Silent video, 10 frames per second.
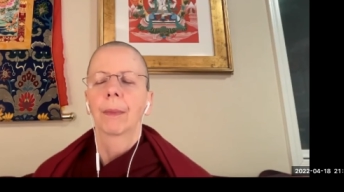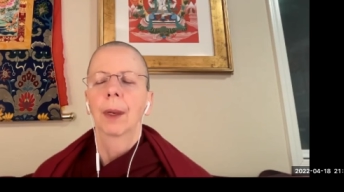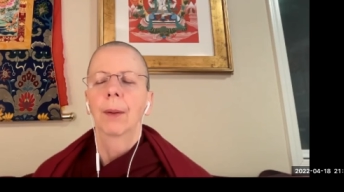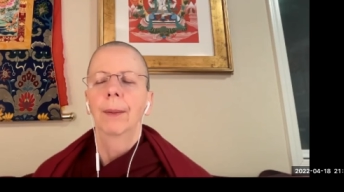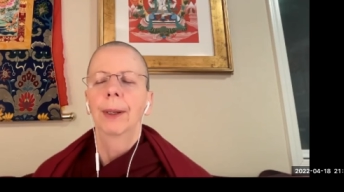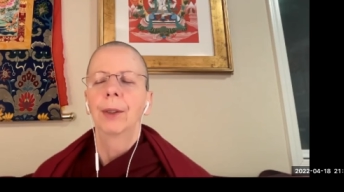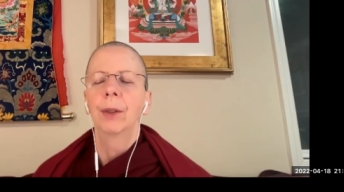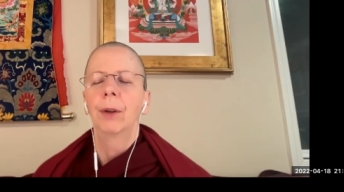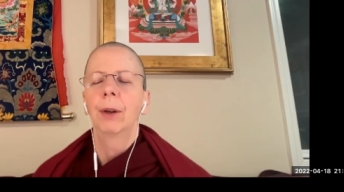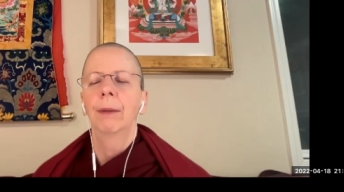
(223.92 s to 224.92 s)
Now
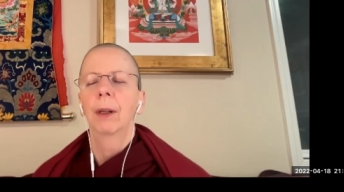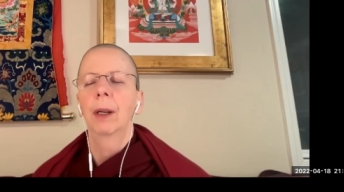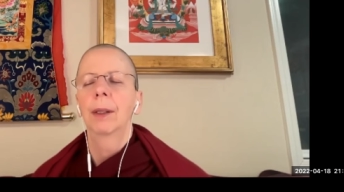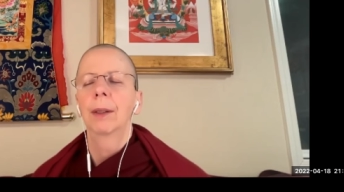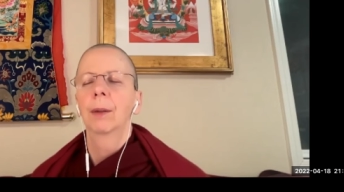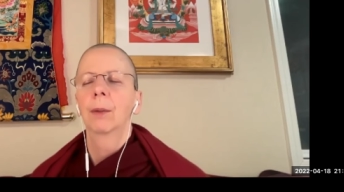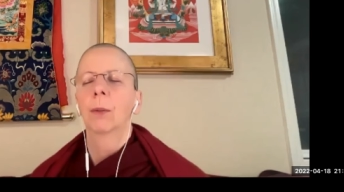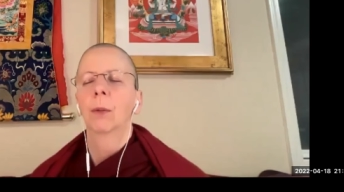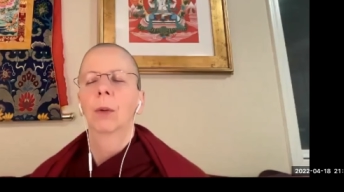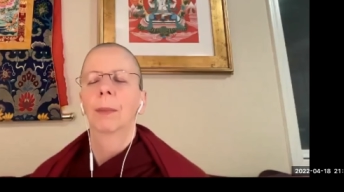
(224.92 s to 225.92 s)
imagine you have a nice
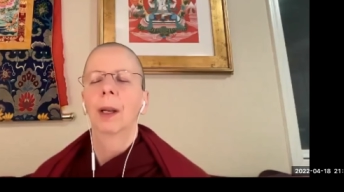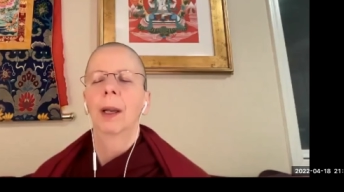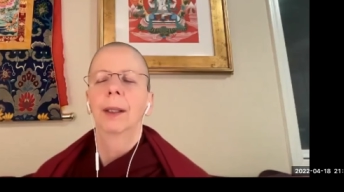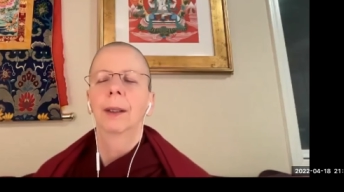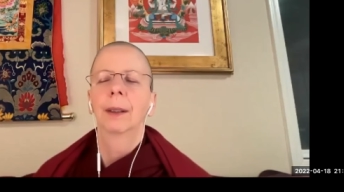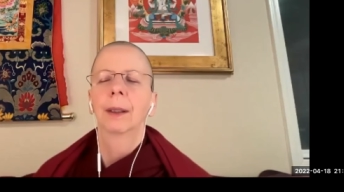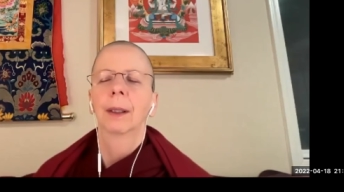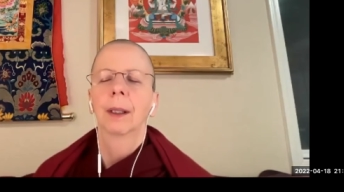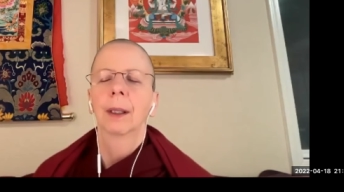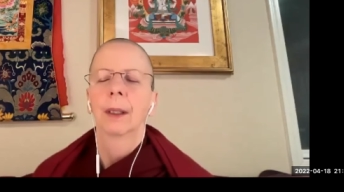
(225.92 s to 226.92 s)
warm light.
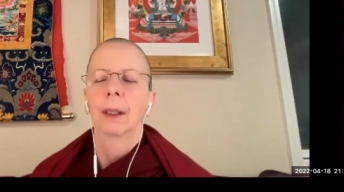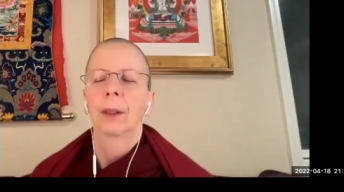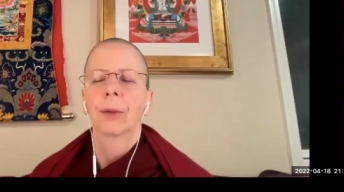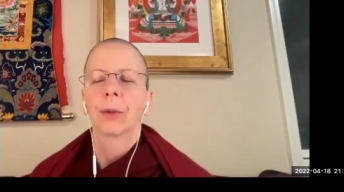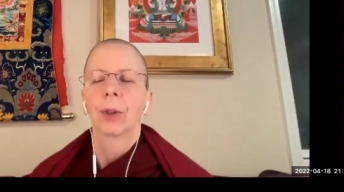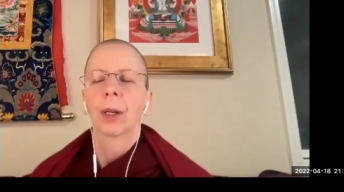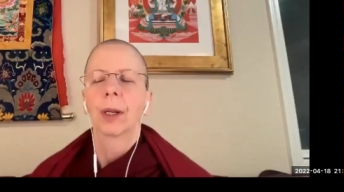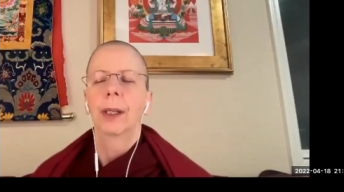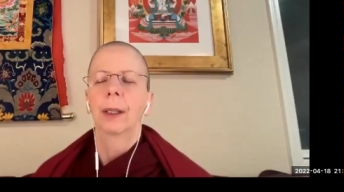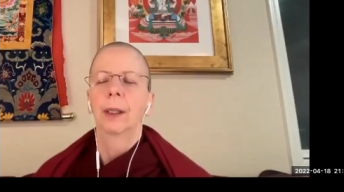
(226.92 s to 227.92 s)
You're
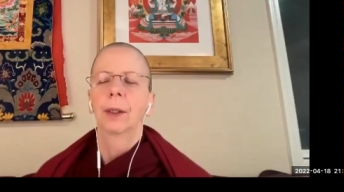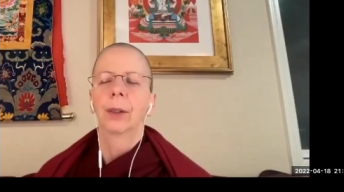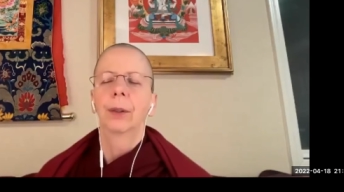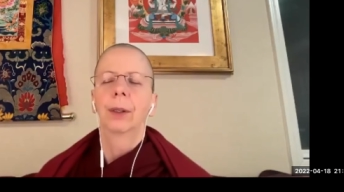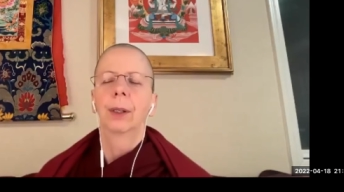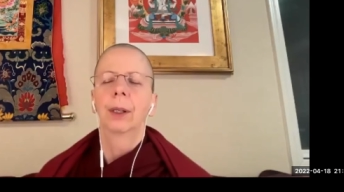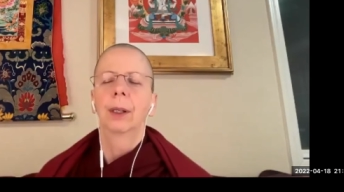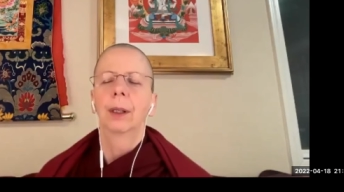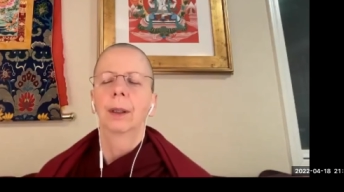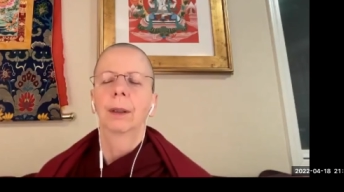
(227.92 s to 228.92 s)
shining it into your
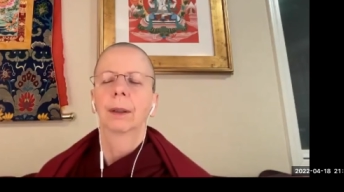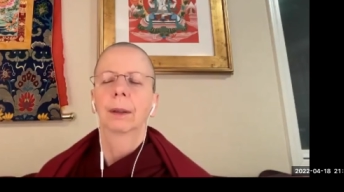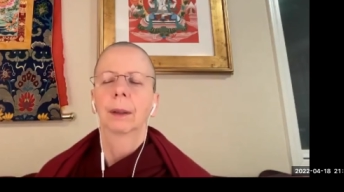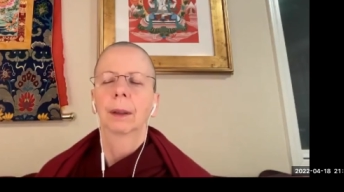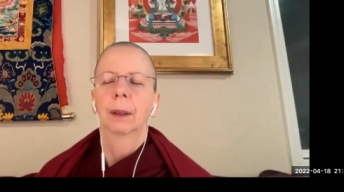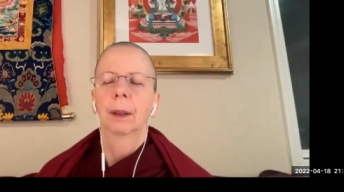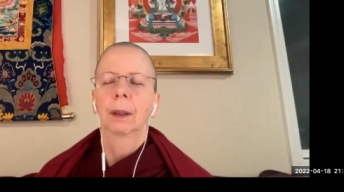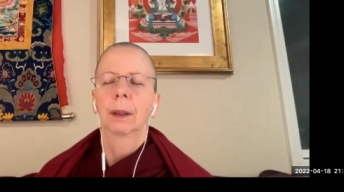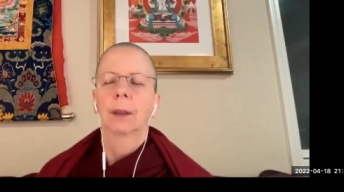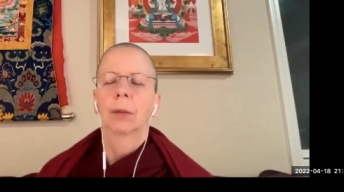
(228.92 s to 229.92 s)
ear,
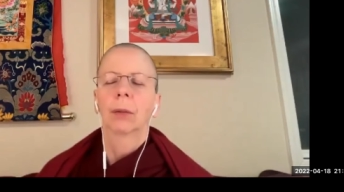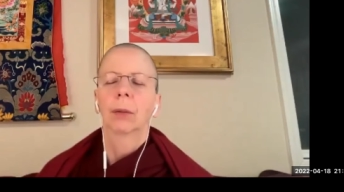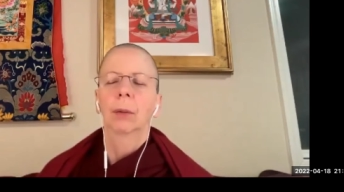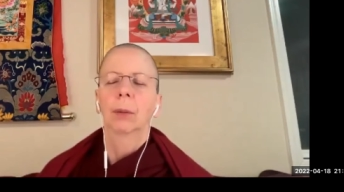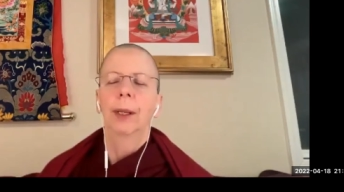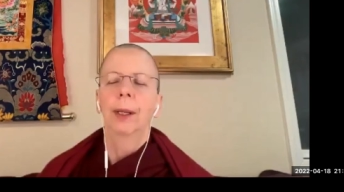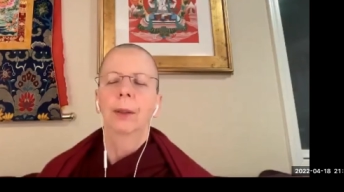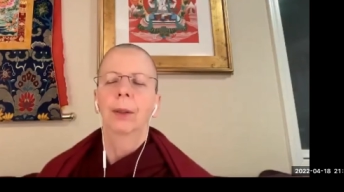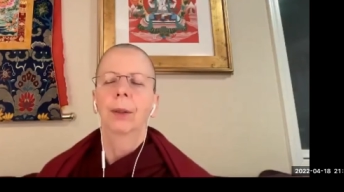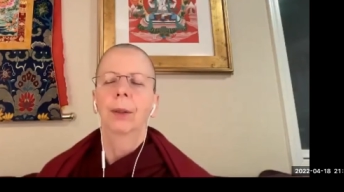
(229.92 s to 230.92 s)
all the way
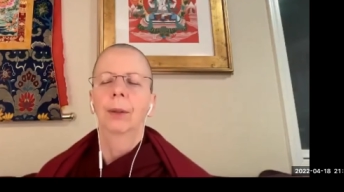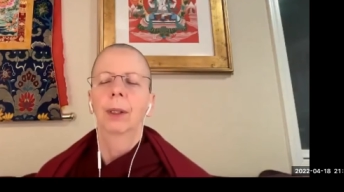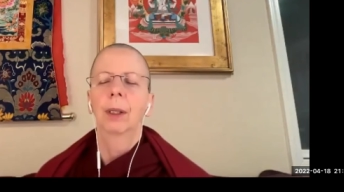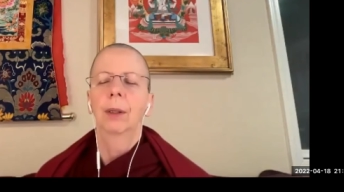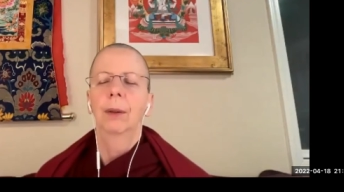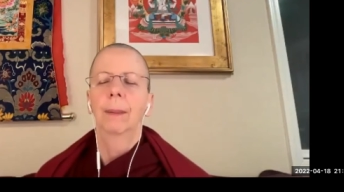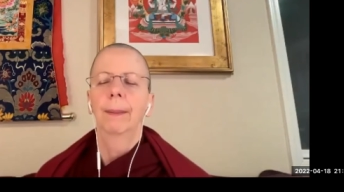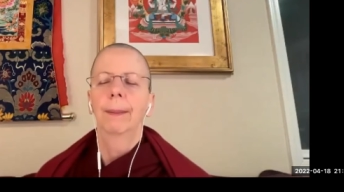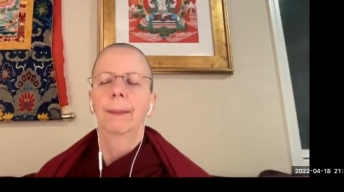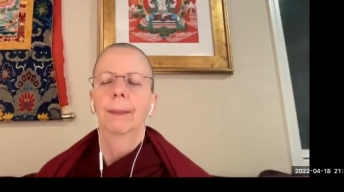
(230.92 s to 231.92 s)
down to your eardrum,